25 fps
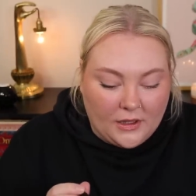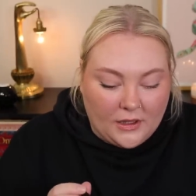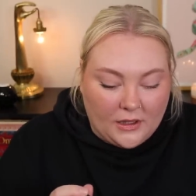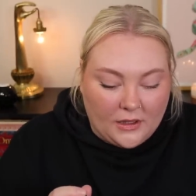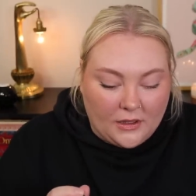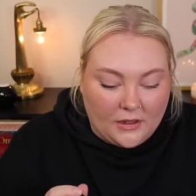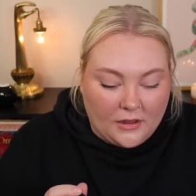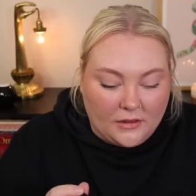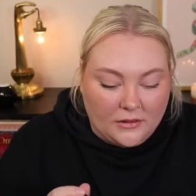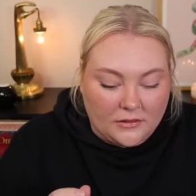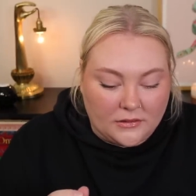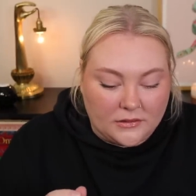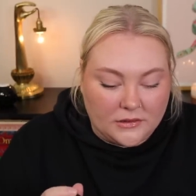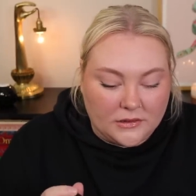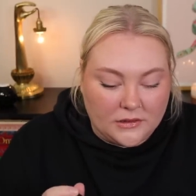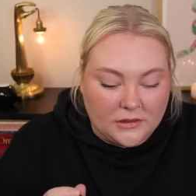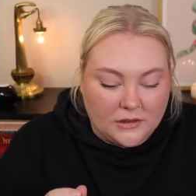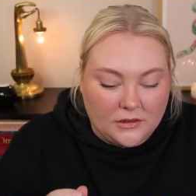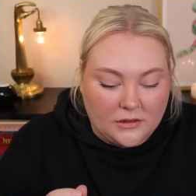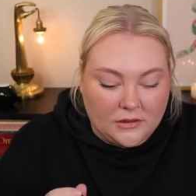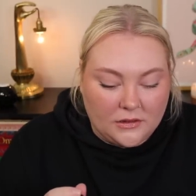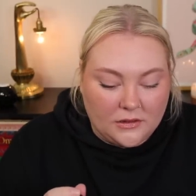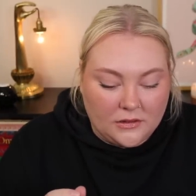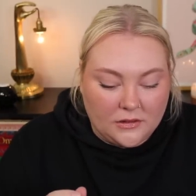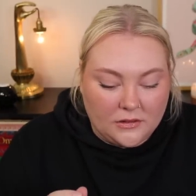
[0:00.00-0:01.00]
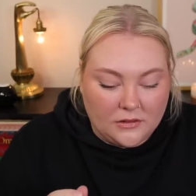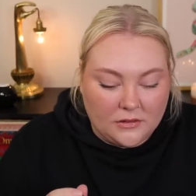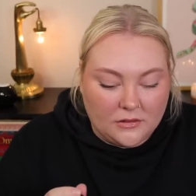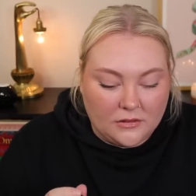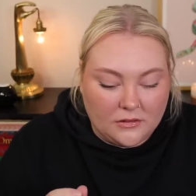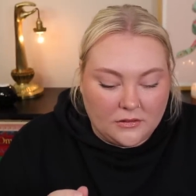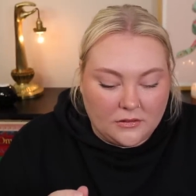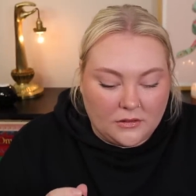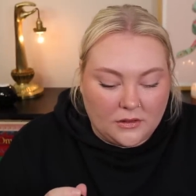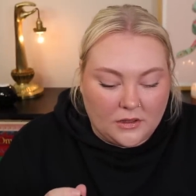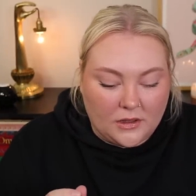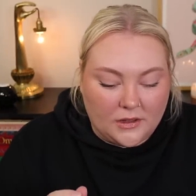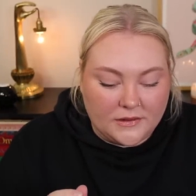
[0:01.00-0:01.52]
And
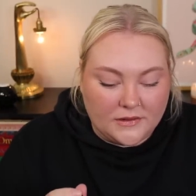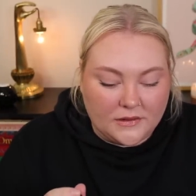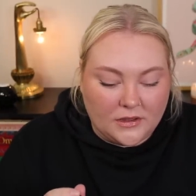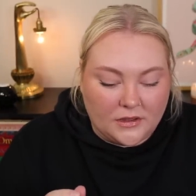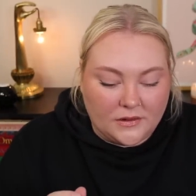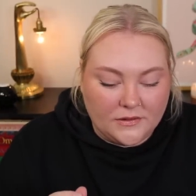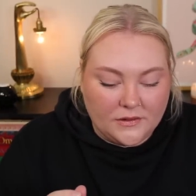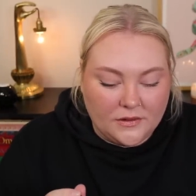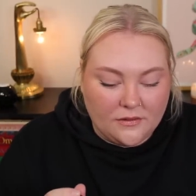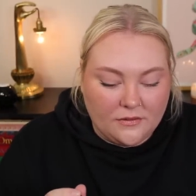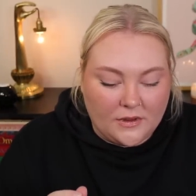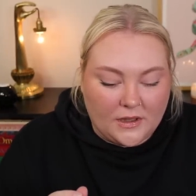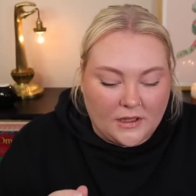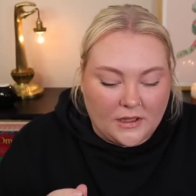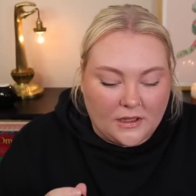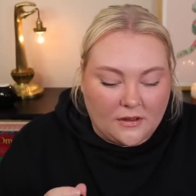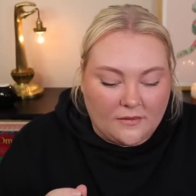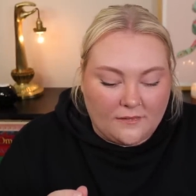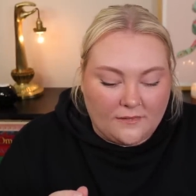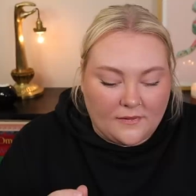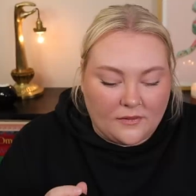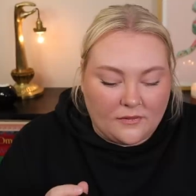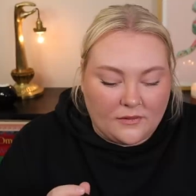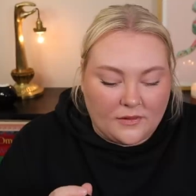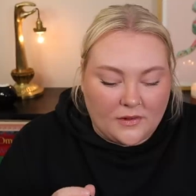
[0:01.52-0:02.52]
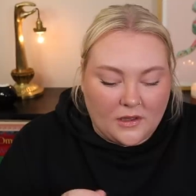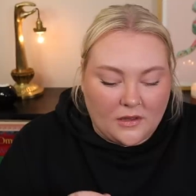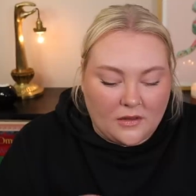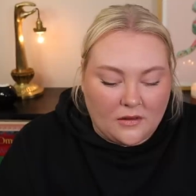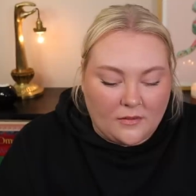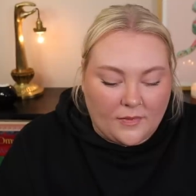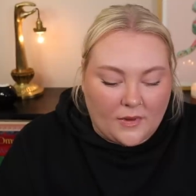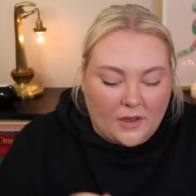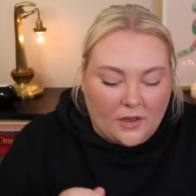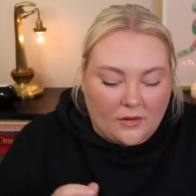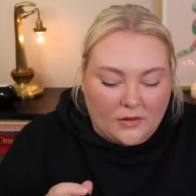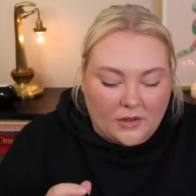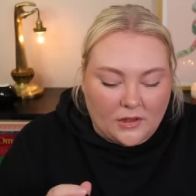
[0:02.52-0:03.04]
it's also like, if you think
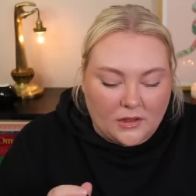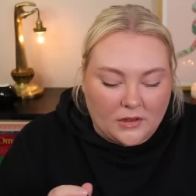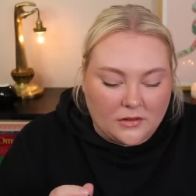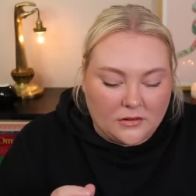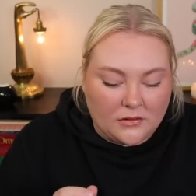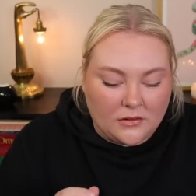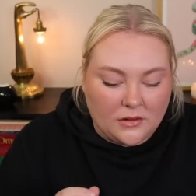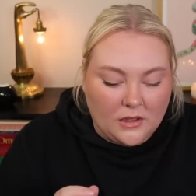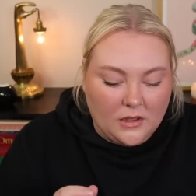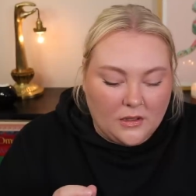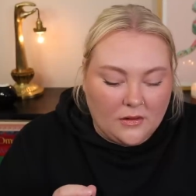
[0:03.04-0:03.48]
about it,